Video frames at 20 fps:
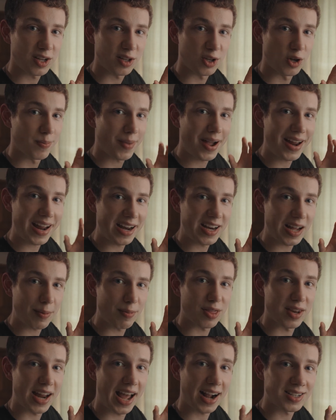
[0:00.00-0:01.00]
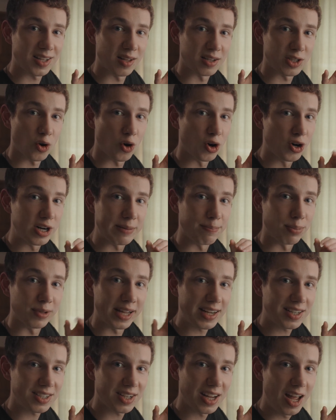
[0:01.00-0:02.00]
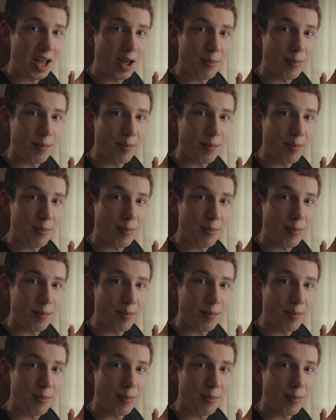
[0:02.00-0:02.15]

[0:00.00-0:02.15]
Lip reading: you might end up with an actor that's already blinked,